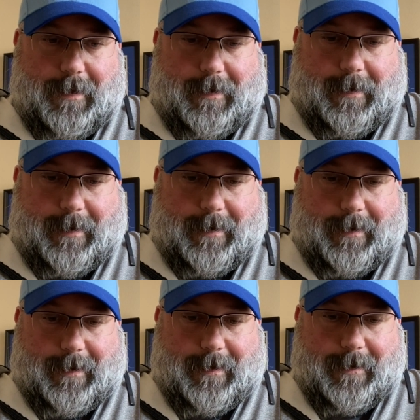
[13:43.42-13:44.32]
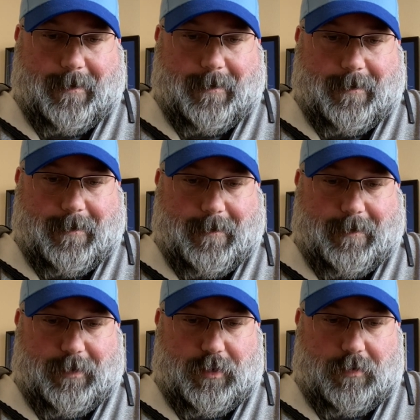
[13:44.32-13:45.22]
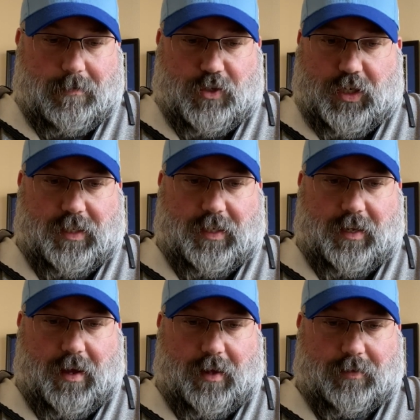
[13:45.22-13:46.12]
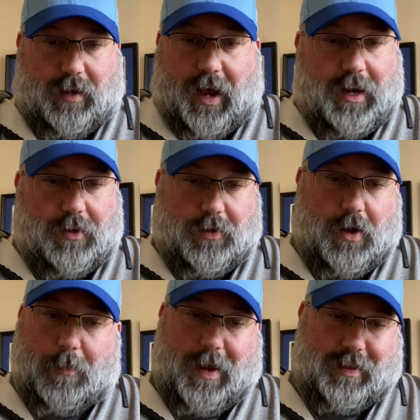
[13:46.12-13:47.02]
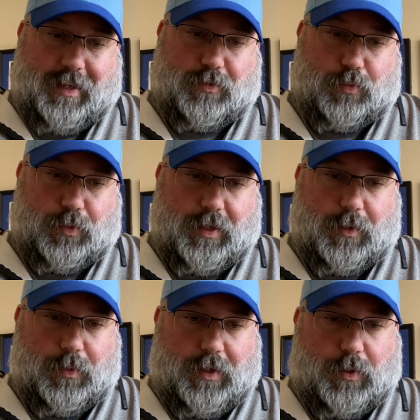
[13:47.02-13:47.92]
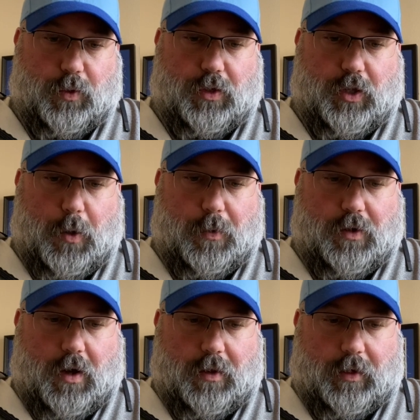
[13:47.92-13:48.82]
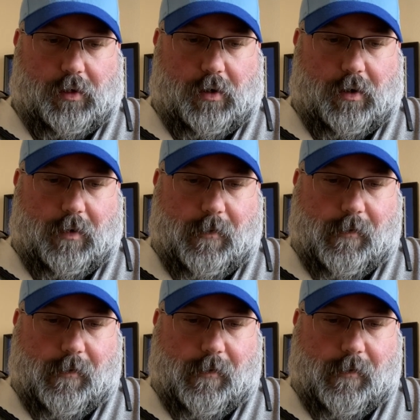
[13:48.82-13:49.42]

Uh, GTS. I don't know, man. That's really, really cool. Global calling card.